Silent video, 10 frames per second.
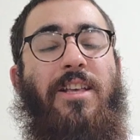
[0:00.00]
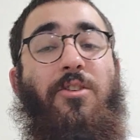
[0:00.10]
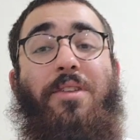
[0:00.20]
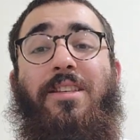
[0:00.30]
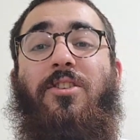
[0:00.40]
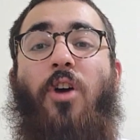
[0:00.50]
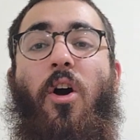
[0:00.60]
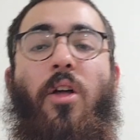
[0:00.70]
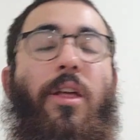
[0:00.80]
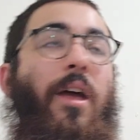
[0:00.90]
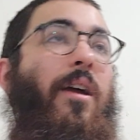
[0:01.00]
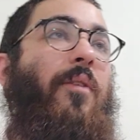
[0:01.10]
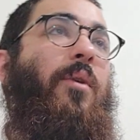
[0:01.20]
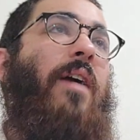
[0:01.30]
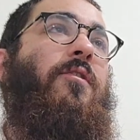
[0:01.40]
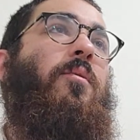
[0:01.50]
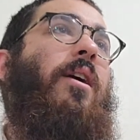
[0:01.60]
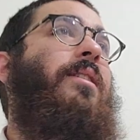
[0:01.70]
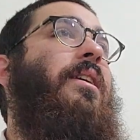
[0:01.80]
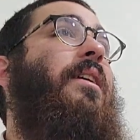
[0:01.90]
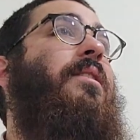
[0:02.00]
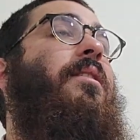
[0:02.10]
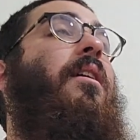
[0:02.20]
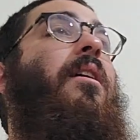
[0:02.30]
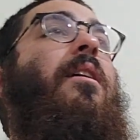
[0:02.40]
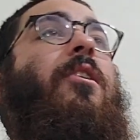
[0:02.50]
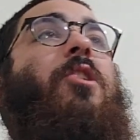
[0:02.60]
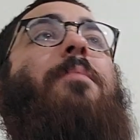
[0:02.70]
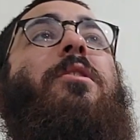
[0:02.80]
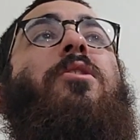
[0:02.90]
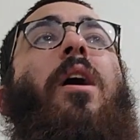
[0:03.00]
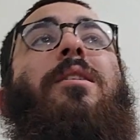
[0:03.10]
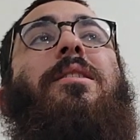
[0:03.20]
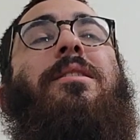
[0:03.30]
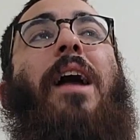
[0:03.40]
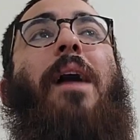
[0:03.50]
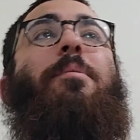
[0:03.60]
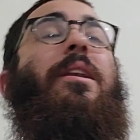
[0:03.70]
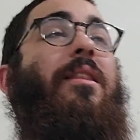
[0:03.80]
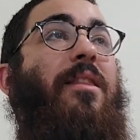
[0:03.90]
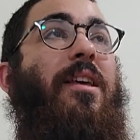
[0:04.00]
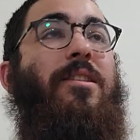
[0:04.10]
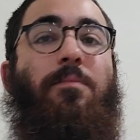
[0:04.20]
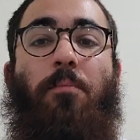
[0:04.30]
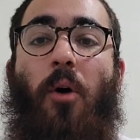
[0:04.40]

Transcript: So this is all we have to realize is Hashem desires this to happen in this